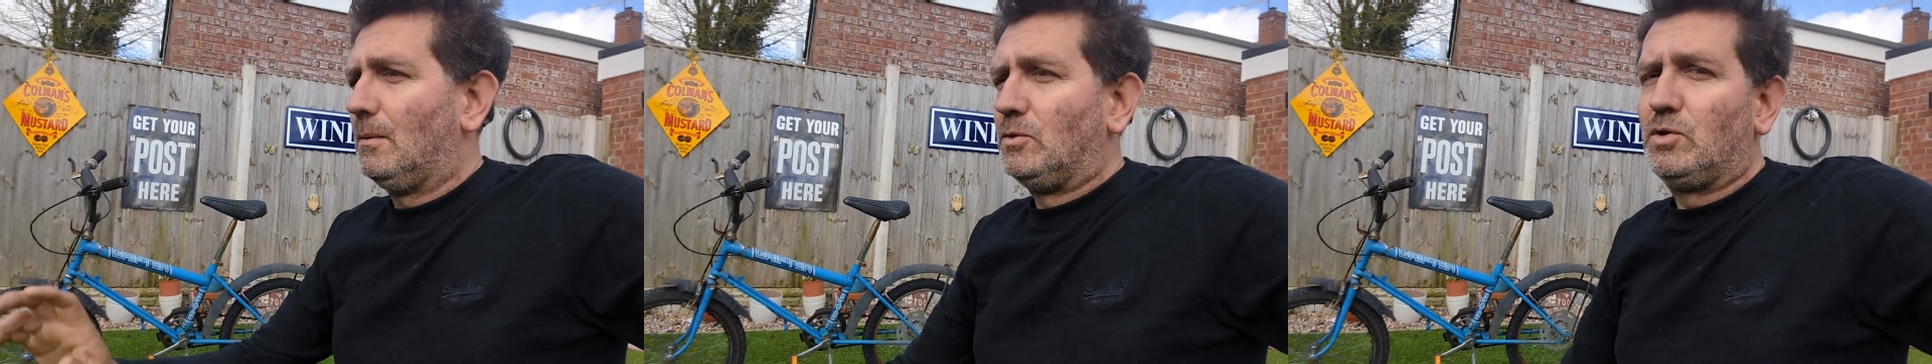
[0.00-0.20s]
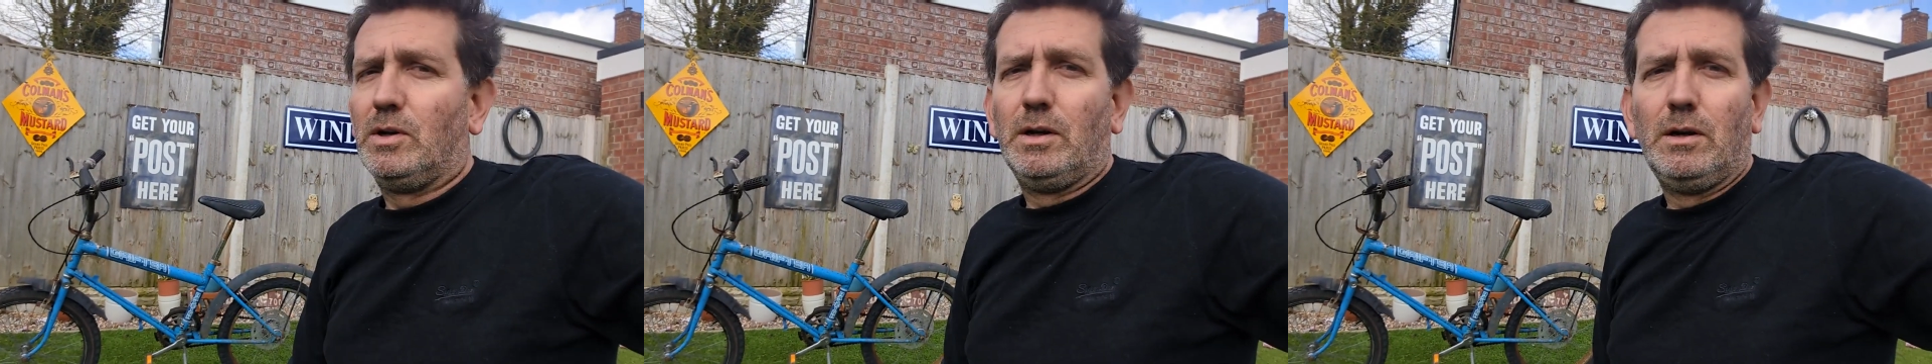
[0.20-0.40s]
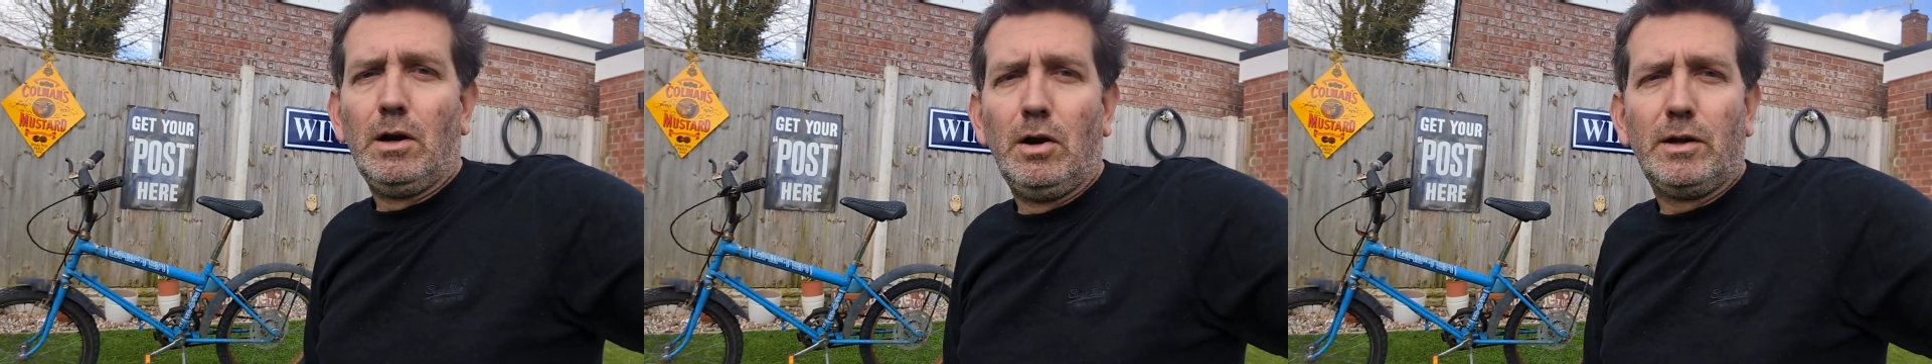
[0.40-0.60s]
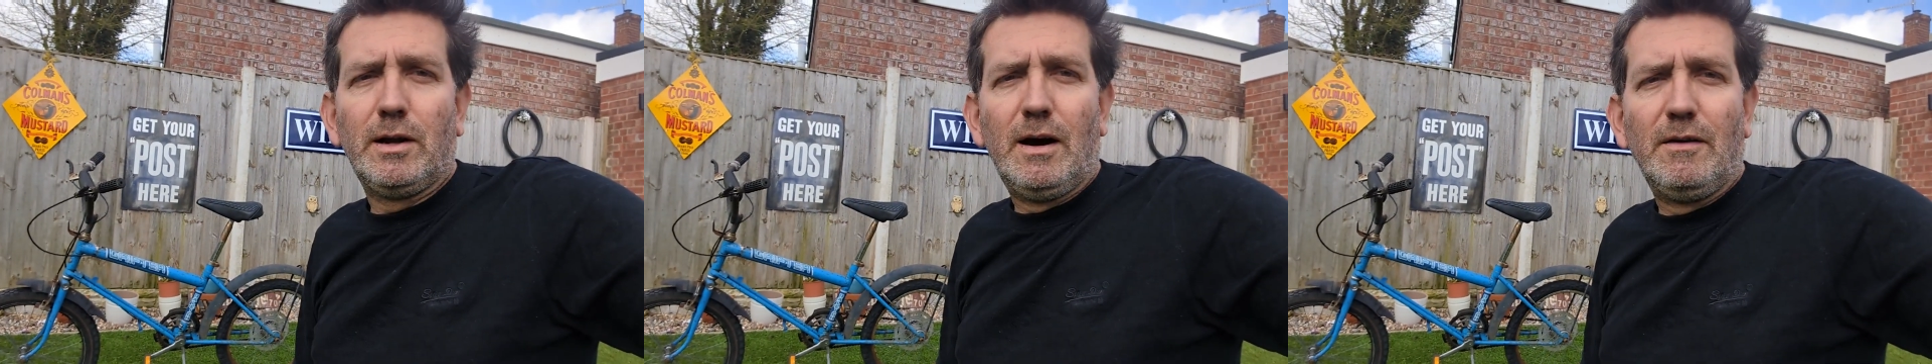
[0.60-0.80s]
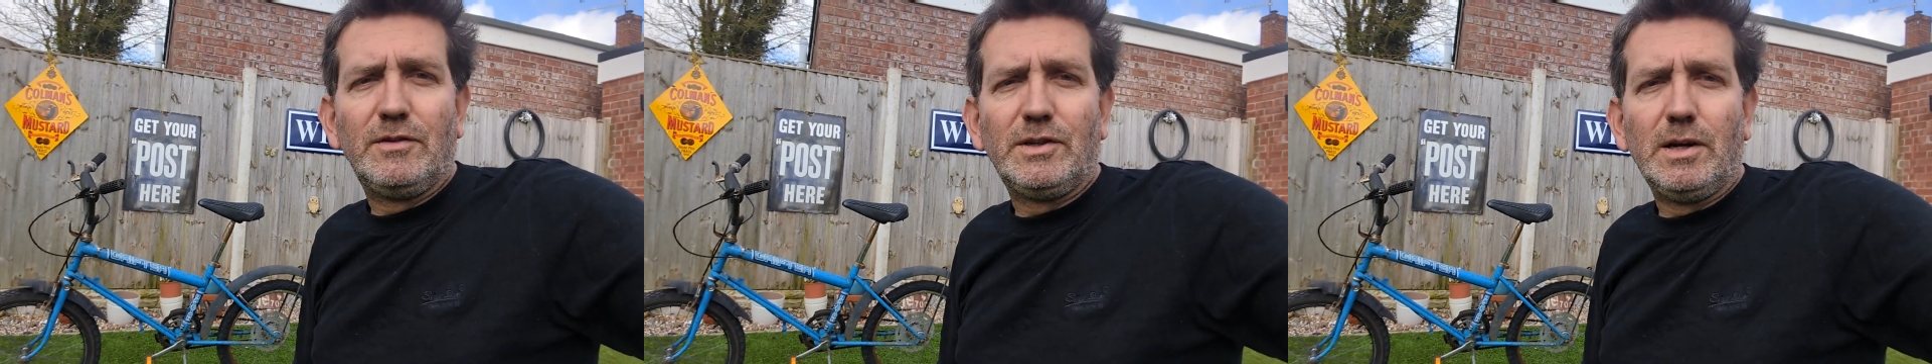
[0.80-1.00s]
I'm trying to
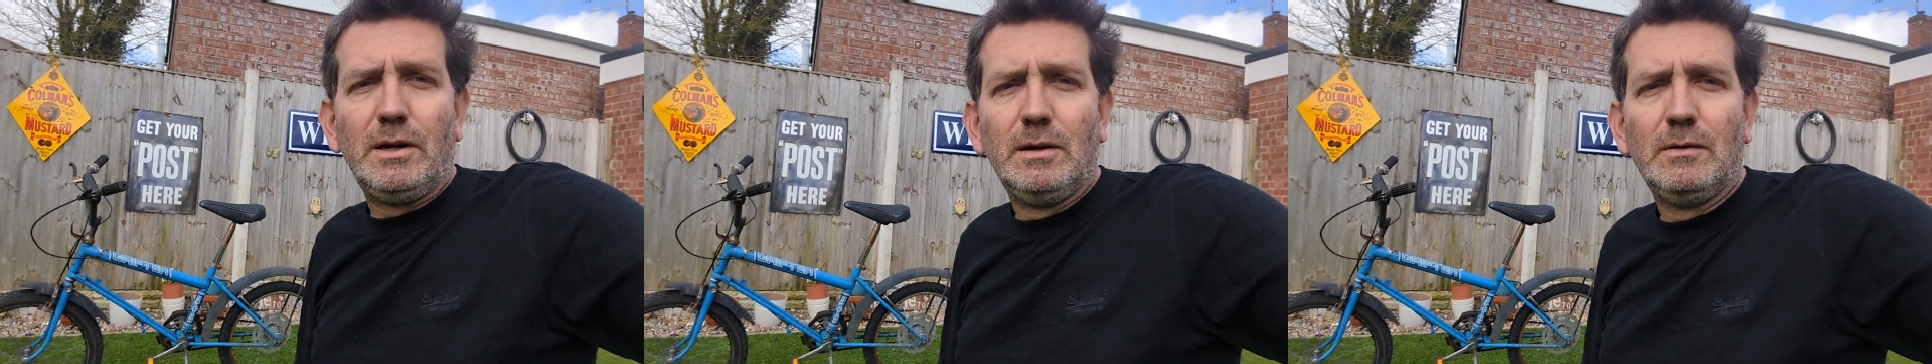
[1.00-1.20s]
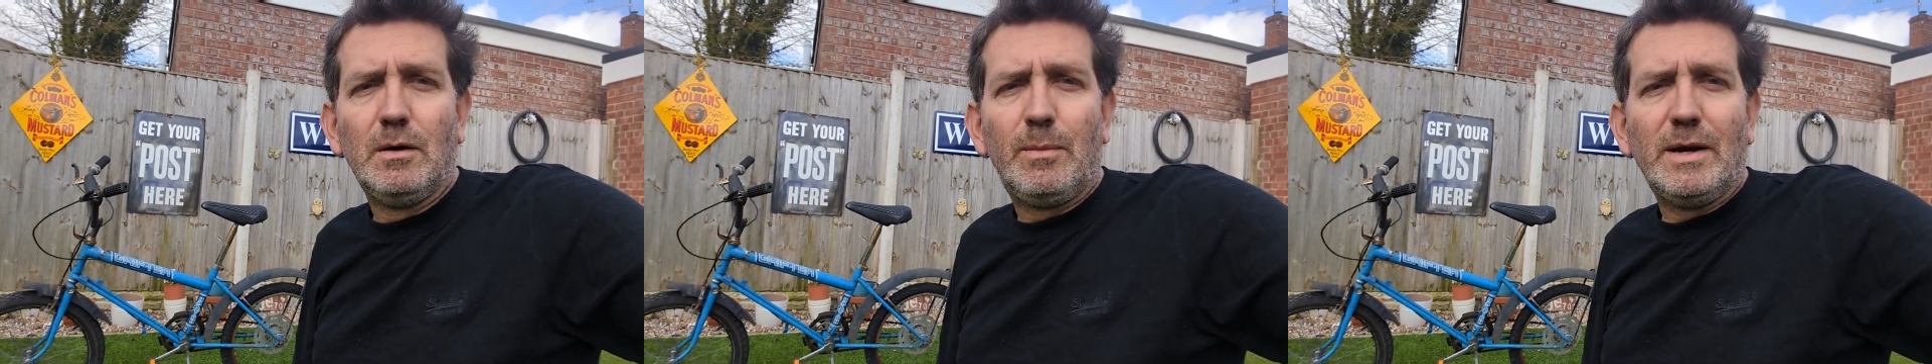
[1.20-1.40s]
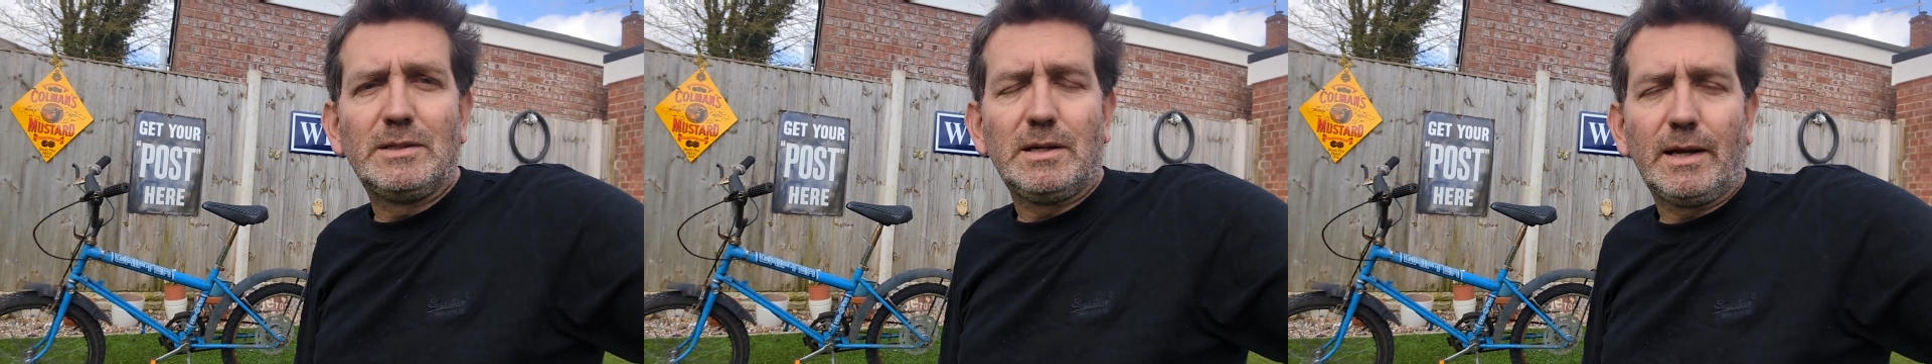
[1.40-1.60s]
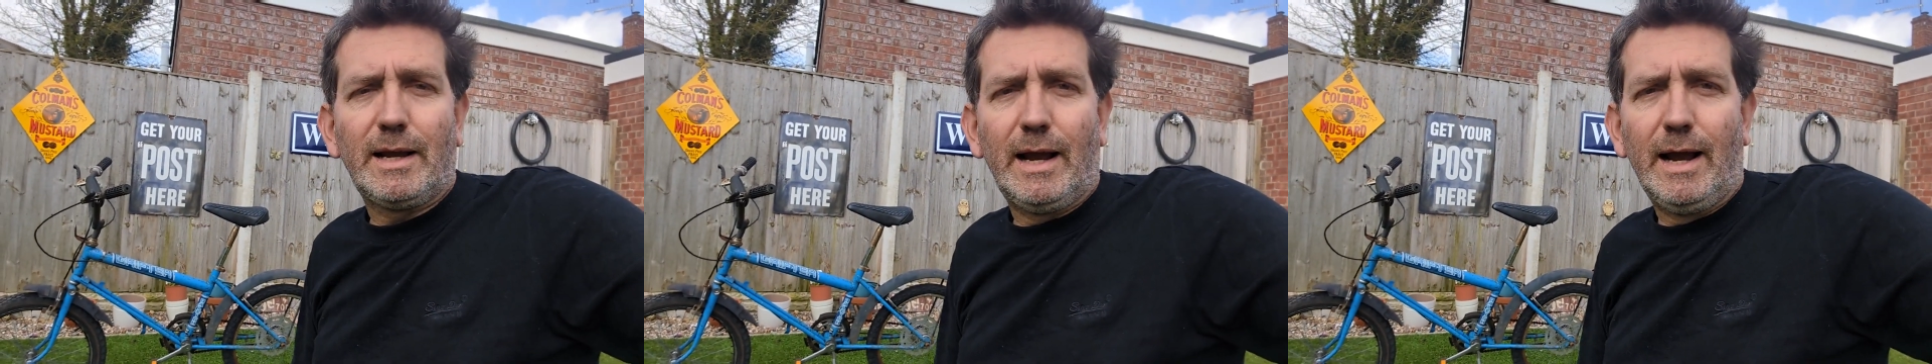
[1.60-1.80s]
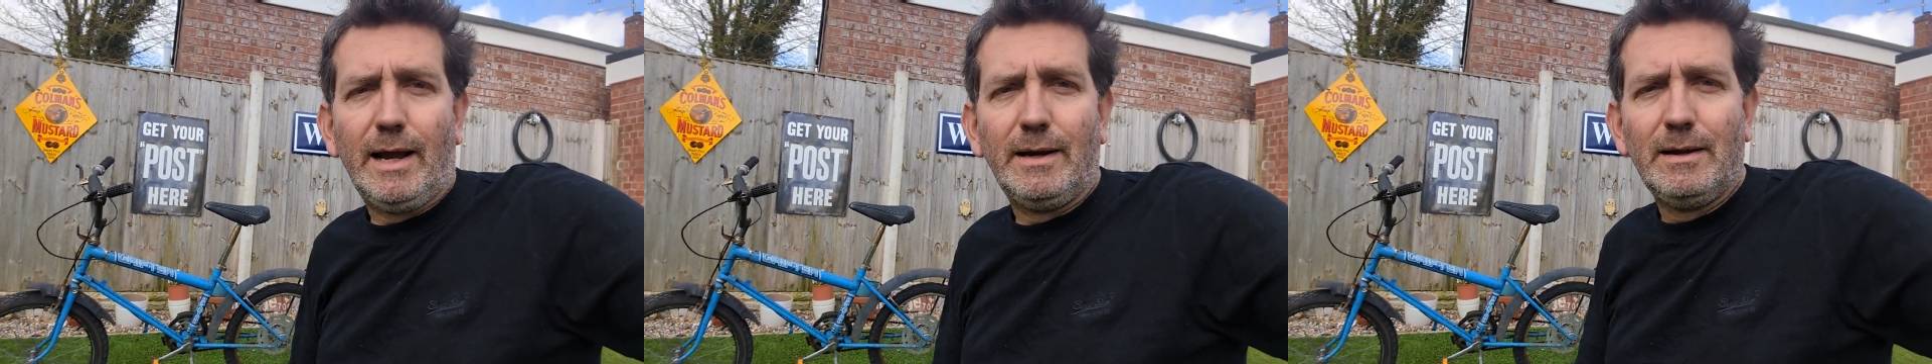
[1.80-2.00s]
look after you the best I
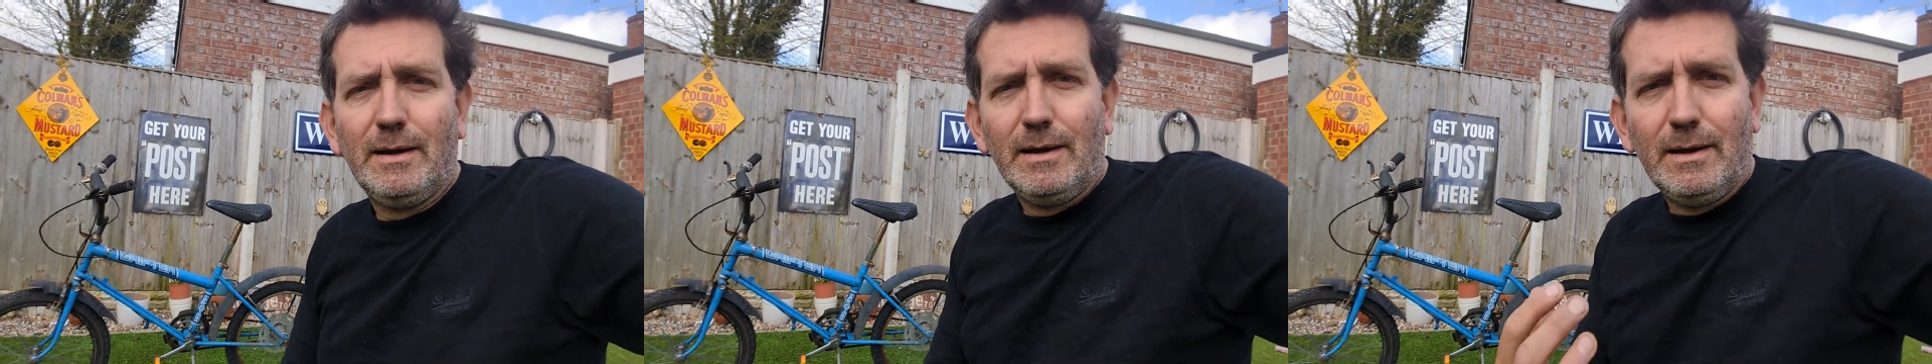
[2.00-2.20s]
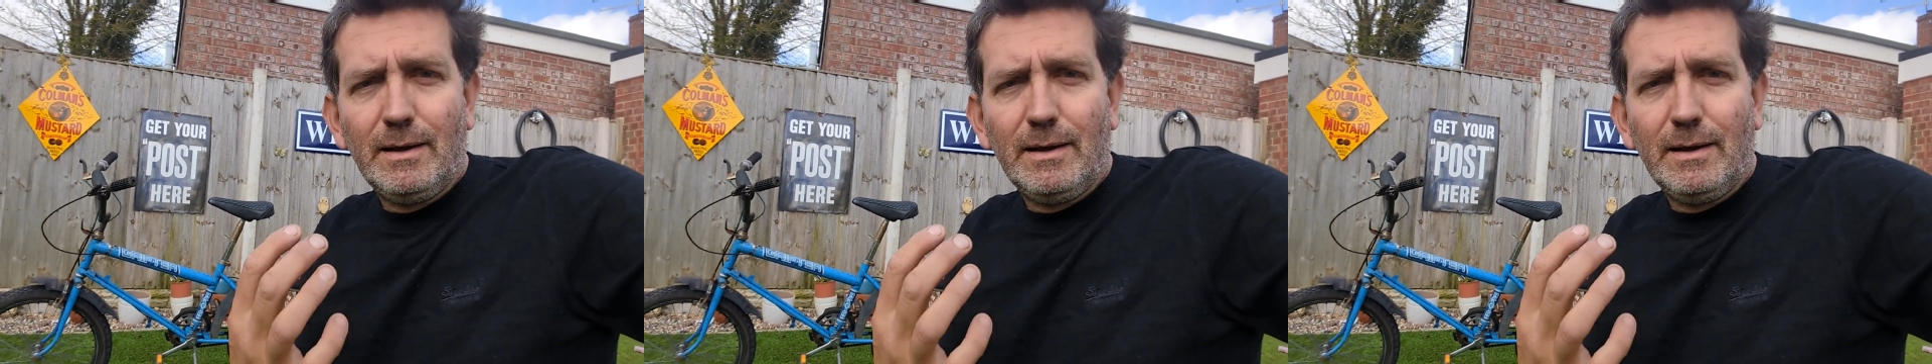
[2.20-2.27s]
can,